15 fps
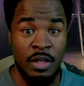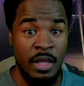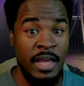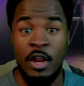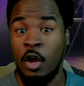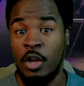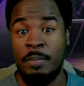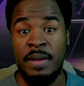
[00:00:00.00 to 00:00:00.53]

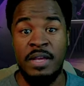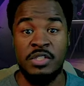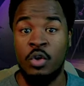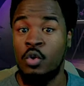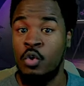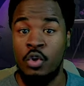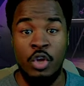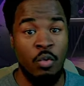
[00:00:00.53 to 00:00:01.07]
It all depends
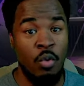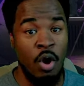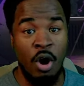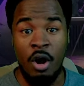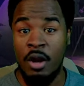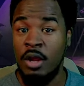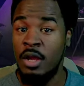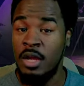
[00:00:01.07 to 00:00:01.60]
on who you
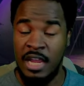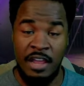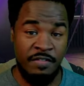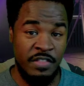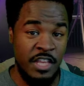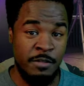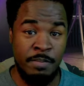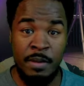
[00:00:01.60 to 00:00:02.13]
are. If
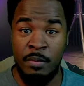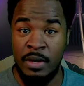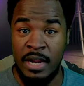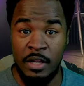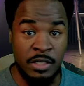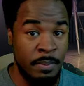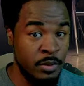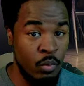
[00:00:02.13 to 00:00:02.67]
these people that
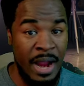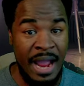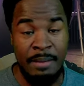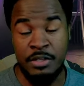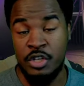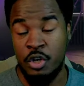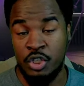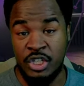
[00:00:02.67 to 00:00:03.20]
are
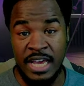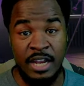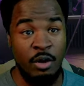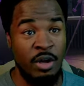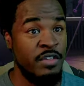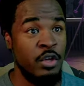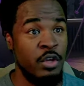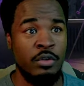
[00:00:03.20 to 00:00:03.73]
subscribed to your channel,
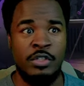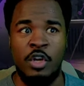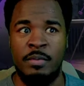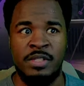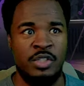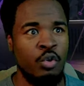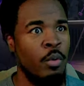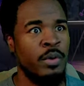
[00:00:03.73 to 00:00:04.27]
if YouTube
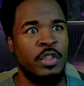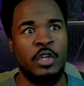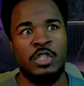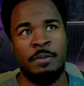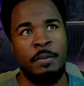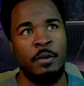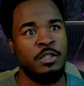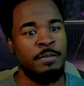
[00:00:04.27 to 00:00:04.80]
is doing what they're
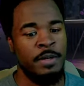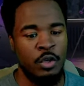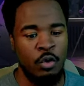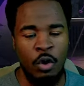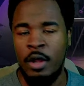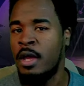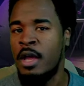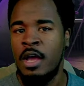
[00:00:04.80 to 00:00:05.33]
supposed to be
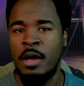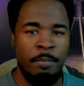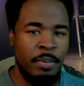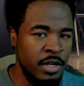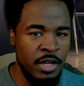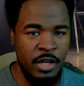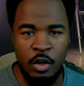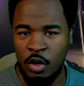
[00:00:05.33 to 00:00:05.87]
doing,
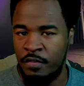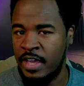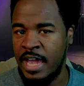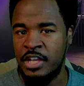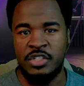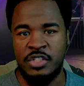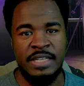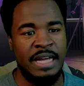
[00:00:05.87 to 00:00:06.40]
putting the
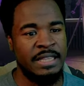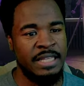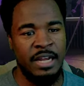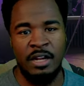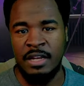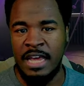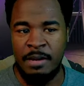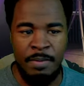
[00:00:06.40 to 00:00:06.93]
notifications out
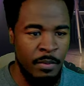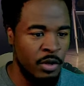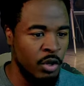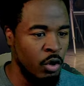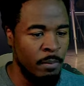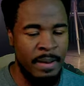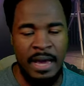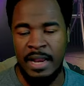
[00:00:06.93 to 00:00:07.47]
there, letting people
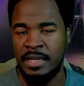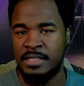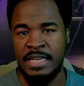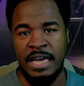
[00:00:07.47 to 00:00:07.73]
know about it,